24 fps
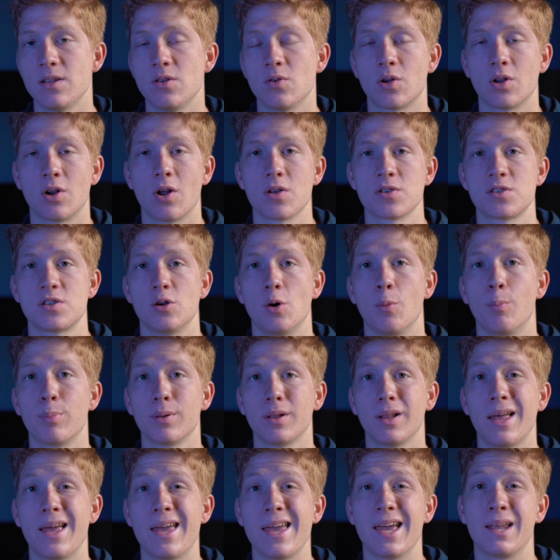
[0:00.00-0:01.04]
You can also
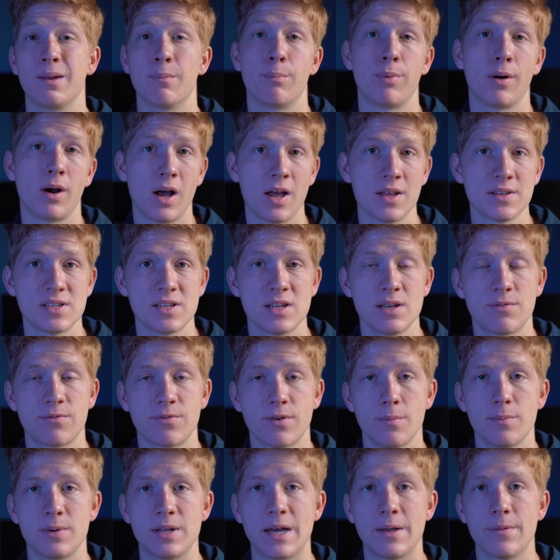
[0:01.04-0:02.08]
play and pause it
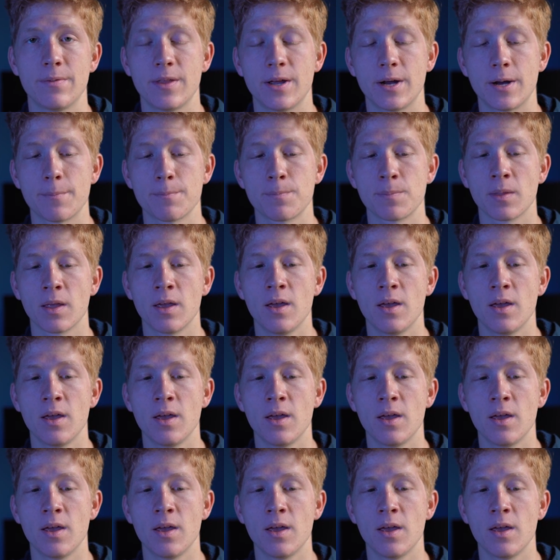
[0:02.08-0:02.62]
from down there.